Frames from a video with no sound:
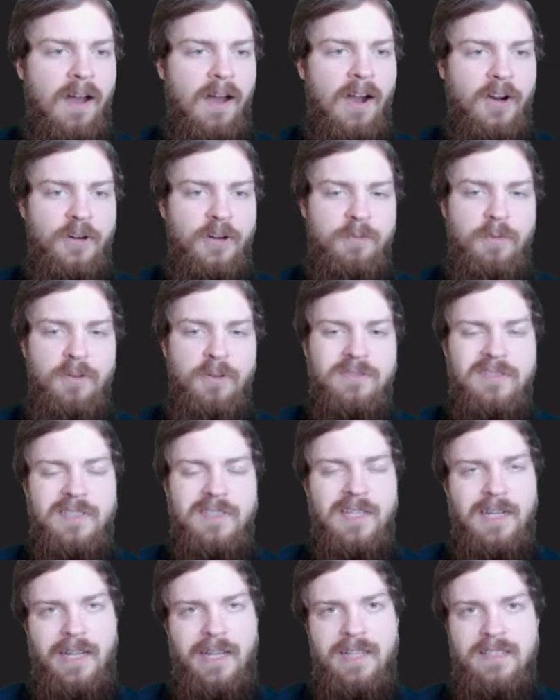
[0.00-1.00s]
Augur of Bolas is
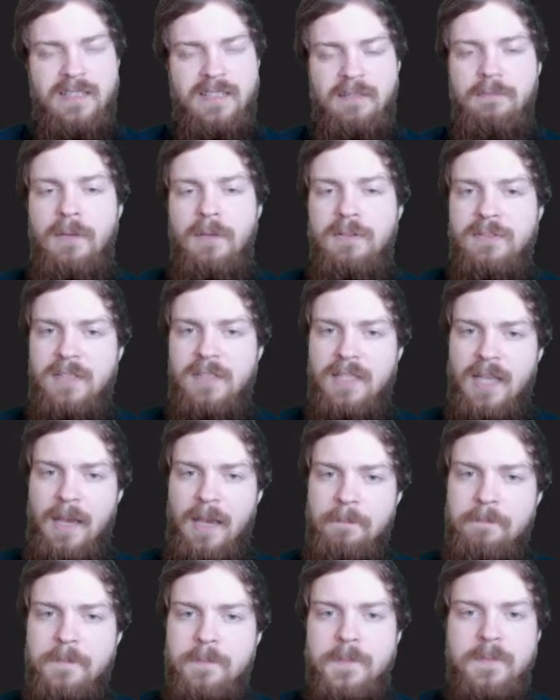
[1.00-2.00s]
going to hit something most of the
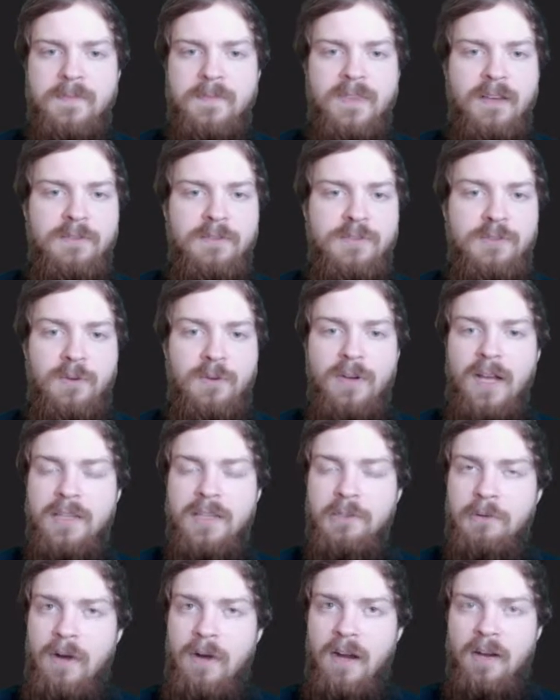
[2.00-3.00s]
time. Still got
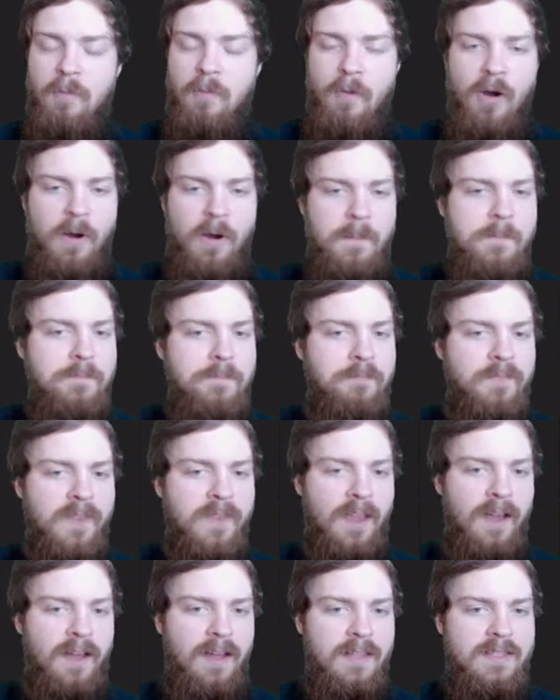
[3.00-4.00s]
the Rockamar.
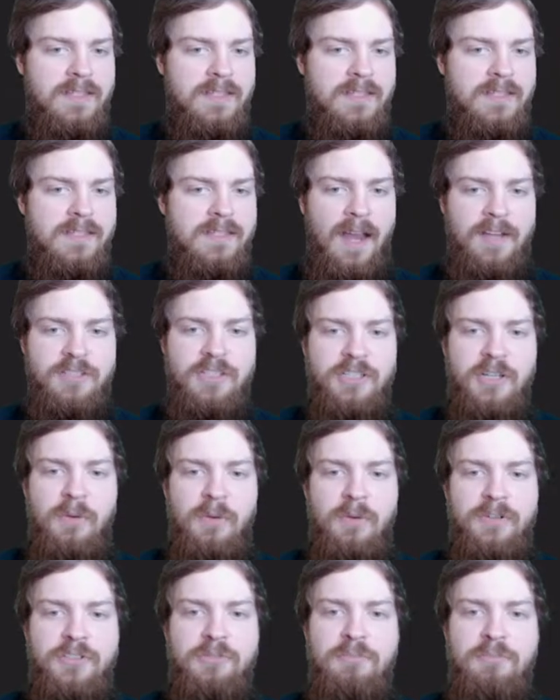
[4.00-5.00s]
This is actually
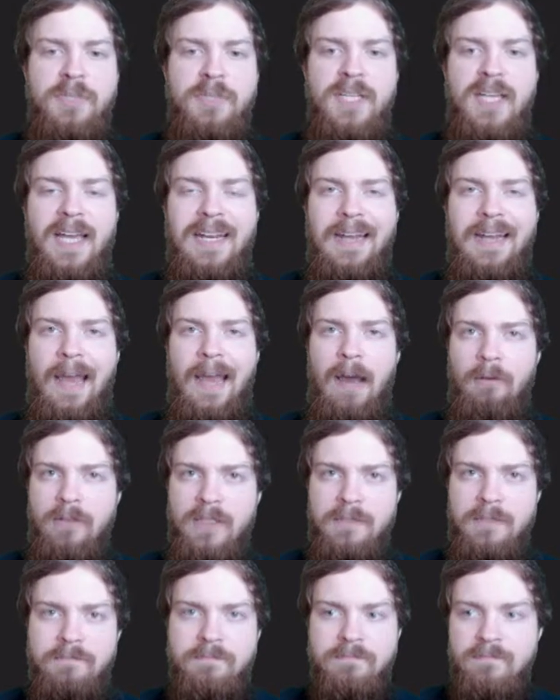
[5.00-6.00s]
going to be an
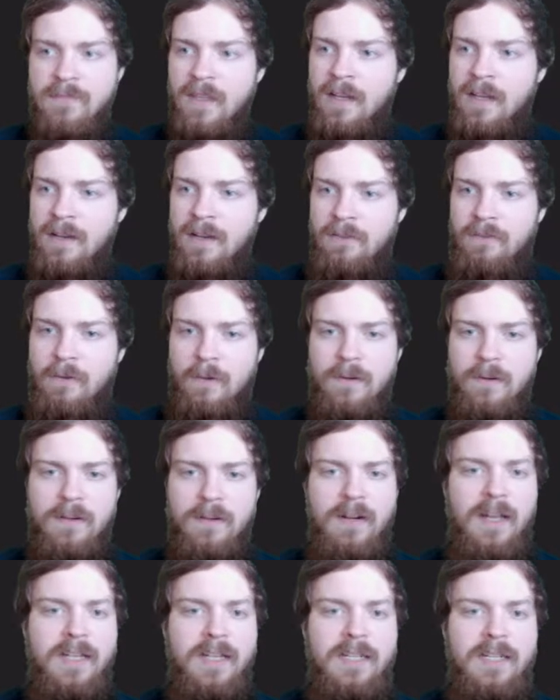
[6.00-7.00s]
outlet for
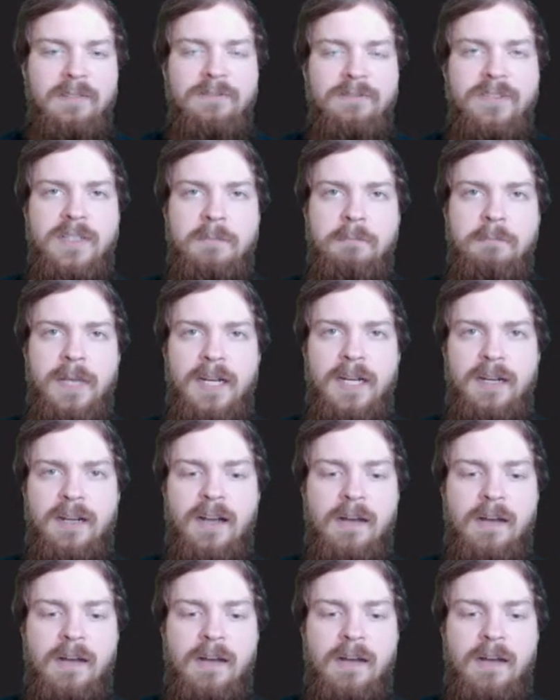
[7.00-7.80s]
an infinite mana